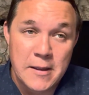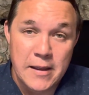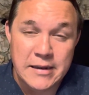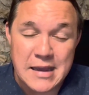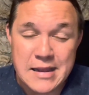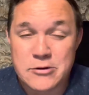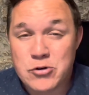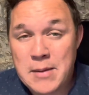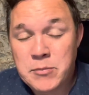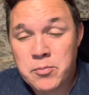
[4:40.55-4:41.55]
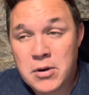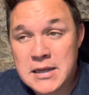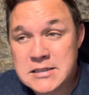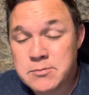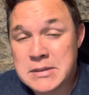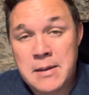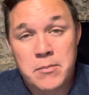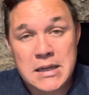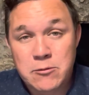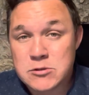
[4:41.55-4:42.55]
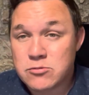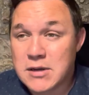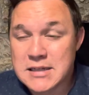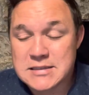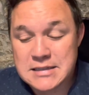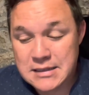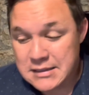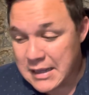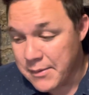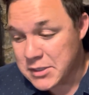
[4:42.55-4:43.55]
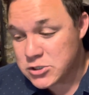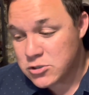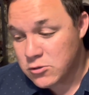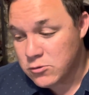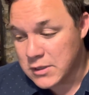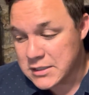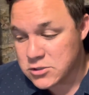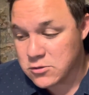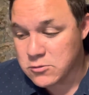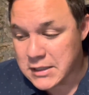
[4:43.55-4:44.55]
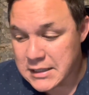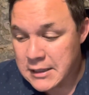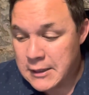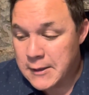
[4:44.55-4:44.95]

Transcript: and it kind of dropped the price, but that money was raised, I mean, so quick.